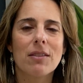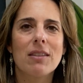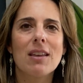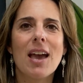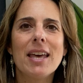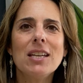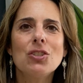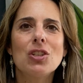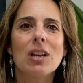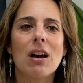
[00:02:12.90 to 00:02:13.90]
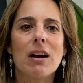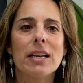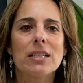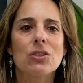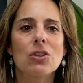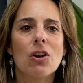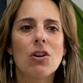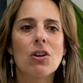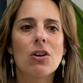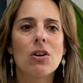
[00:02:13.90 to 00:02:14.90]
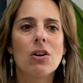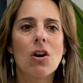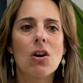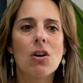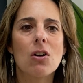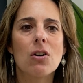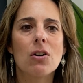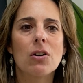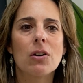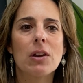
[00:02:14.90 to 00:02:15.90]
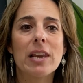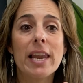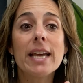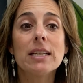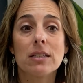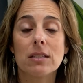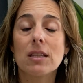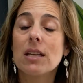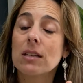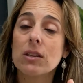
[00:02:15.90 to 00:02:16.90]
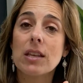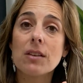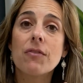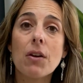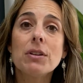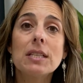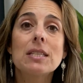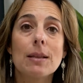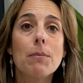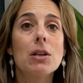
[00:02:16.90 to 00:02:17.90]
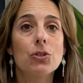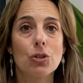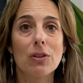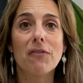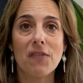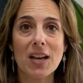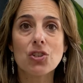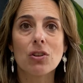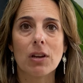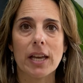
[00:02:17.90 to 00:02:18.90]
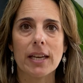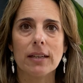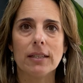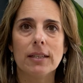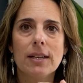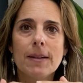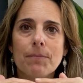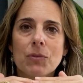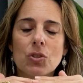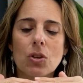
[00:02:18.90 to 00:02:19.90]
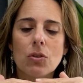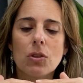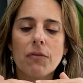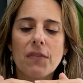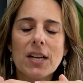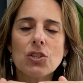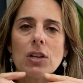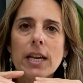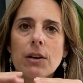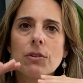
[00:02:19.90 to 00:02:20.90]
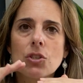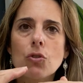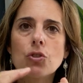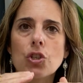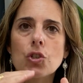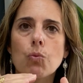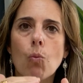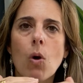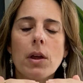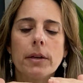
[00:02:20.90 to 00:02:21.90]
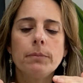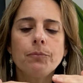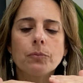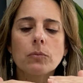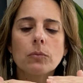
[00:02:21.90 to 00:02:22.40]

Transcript: The energy lines are layers. They're very similar to the fascial layer. So the fascial layer is not just one.